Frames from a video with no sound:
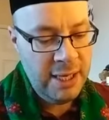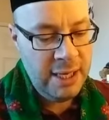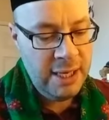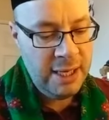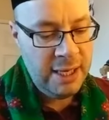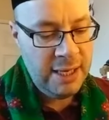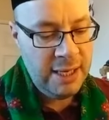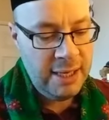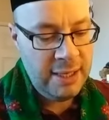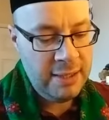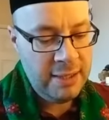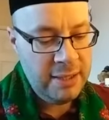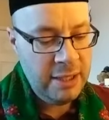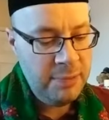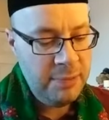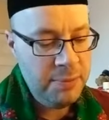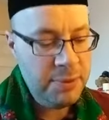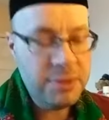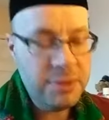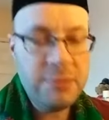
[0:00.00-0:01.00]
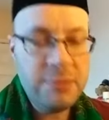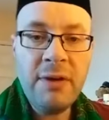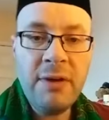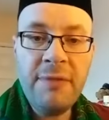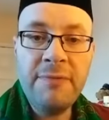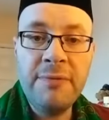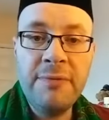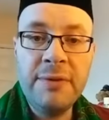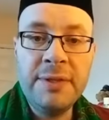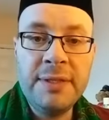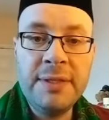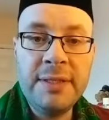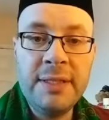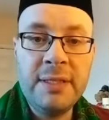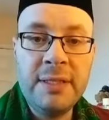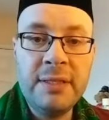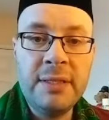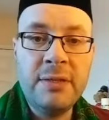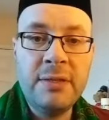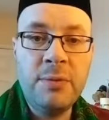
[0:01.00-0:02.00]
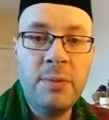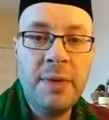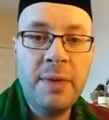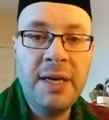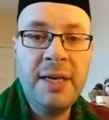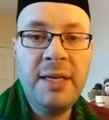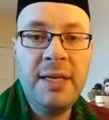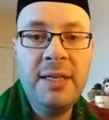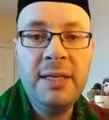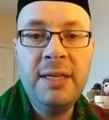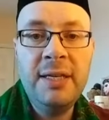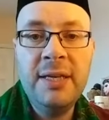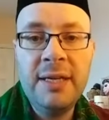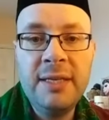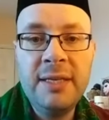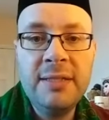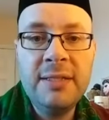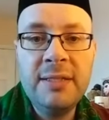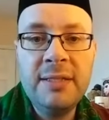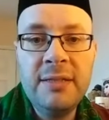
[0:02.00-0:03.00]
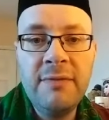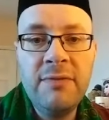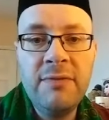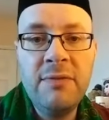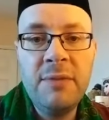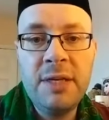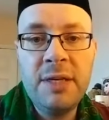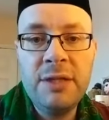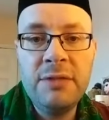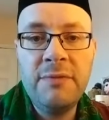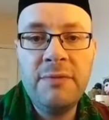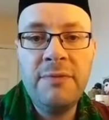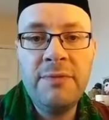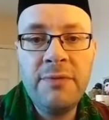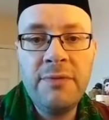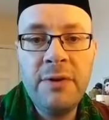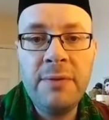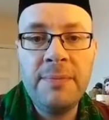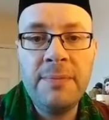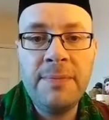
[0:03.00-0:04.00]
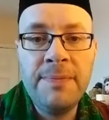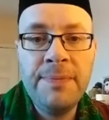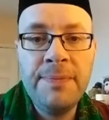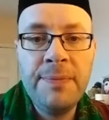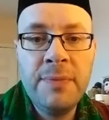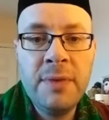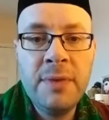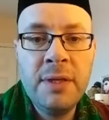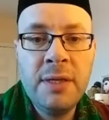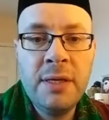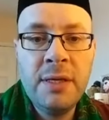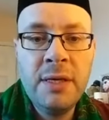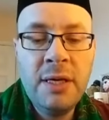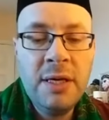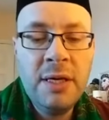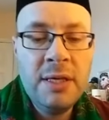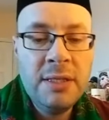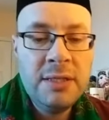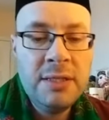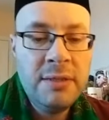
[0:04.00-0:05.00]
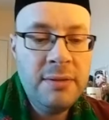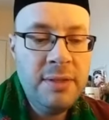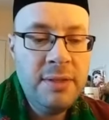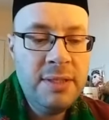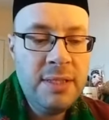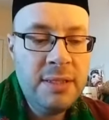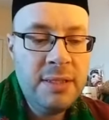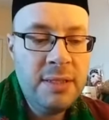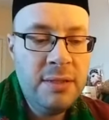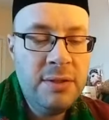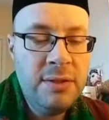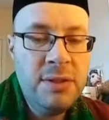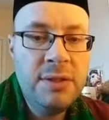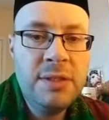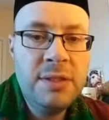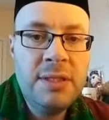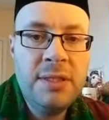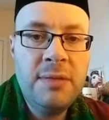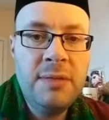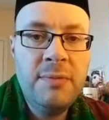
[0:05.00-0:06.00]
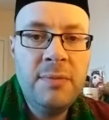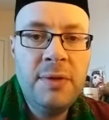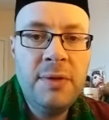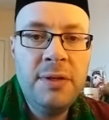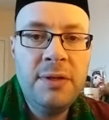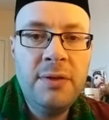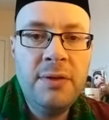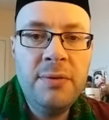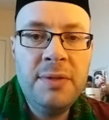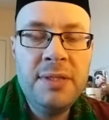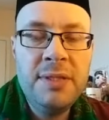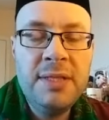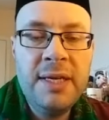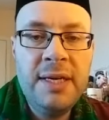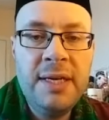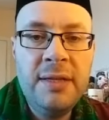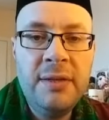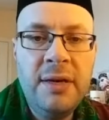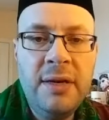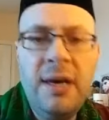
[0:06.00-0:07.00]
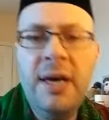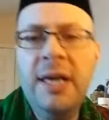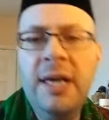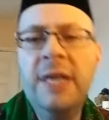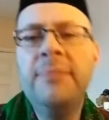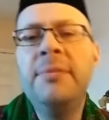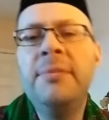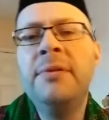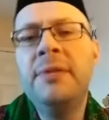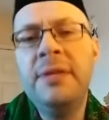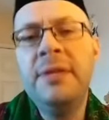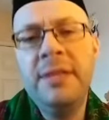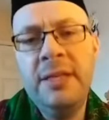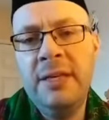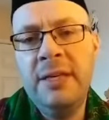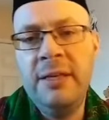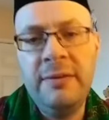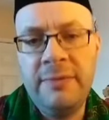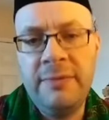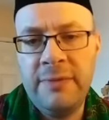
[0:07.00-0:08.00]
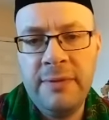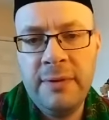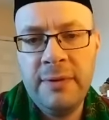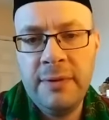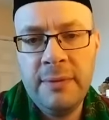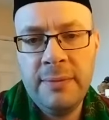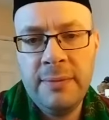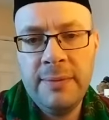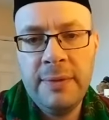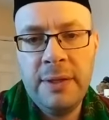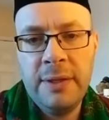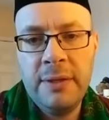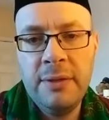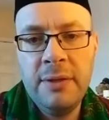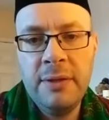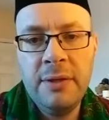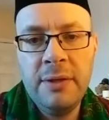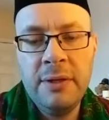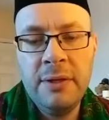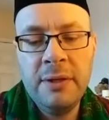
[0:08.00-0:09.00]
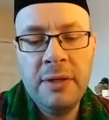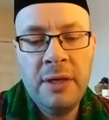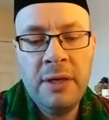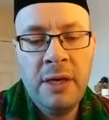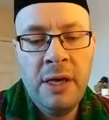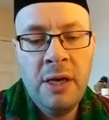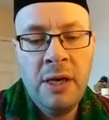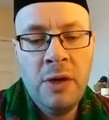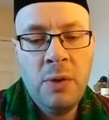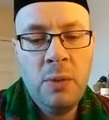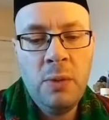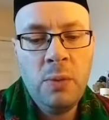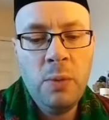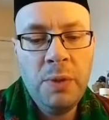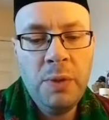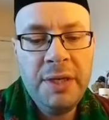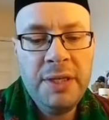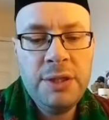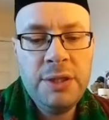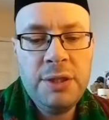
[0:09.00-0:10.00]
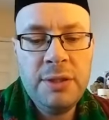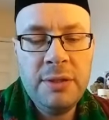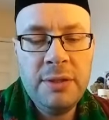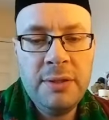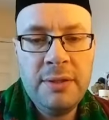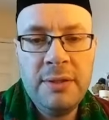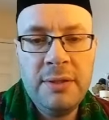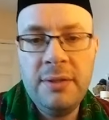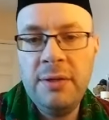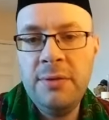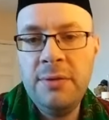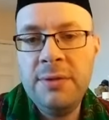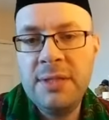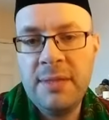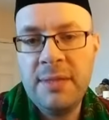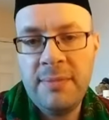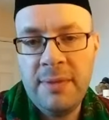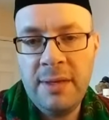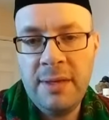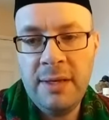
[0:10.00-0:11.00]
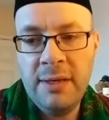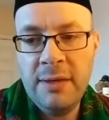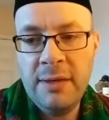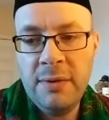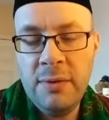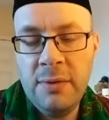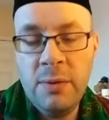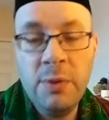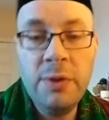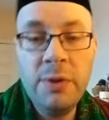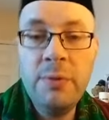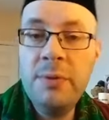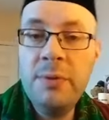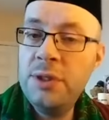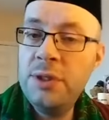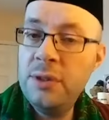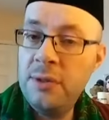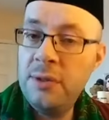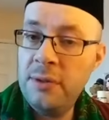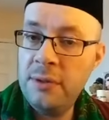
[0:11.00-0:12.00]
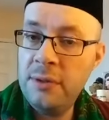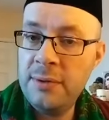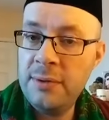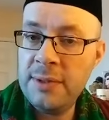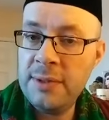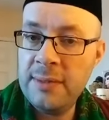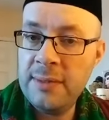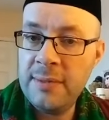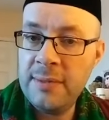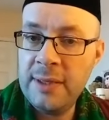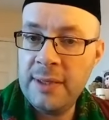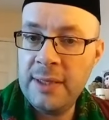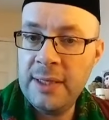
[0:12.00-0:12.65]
and he puts references to where he gets his information from. So this isn't just someone who is saying that I believe that we should do something or that we shouldn't do something.